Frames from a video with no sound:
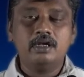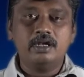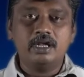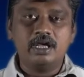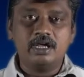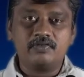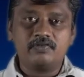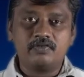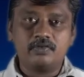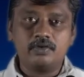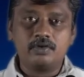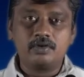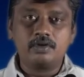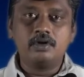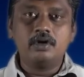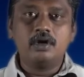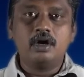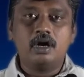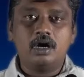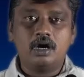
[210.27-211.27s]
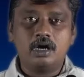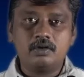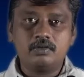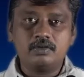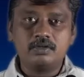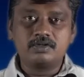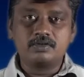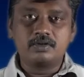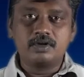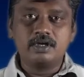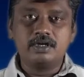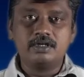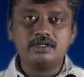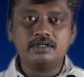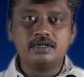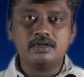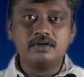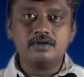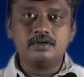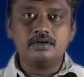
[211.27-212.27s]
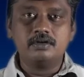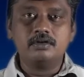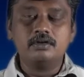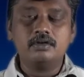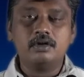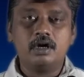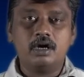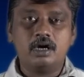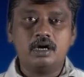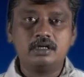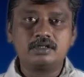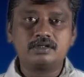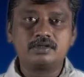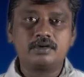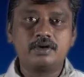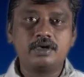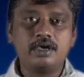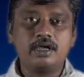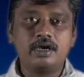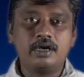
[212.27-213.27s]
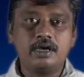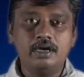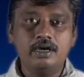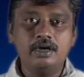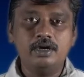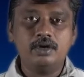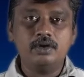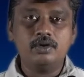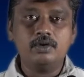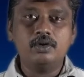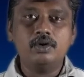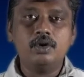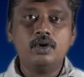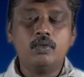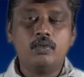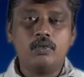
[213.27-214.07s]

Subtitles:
Therefore, R1 square is equal to R square into